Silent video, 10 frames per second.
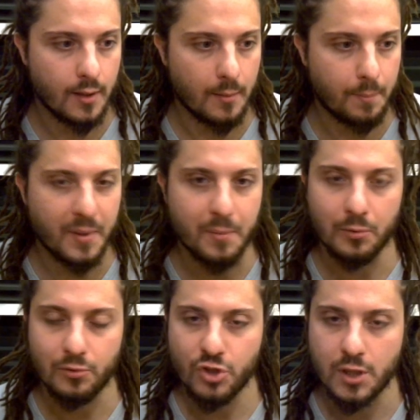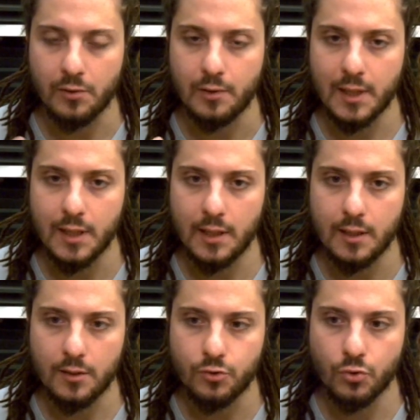People generally
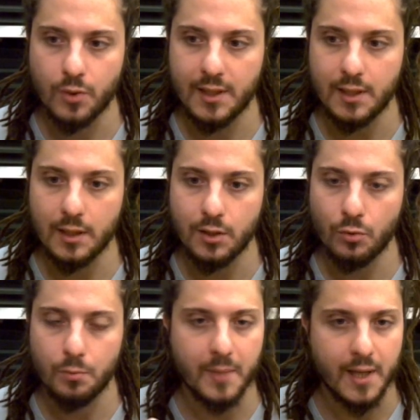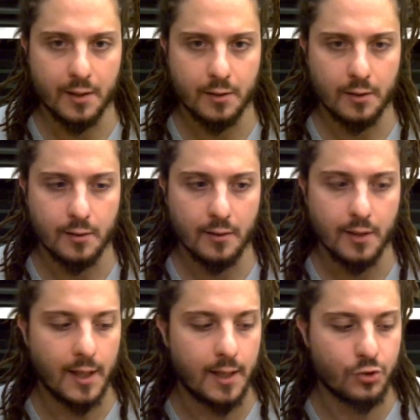treating you better,
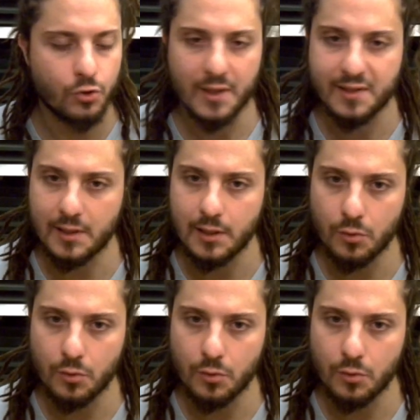trusting you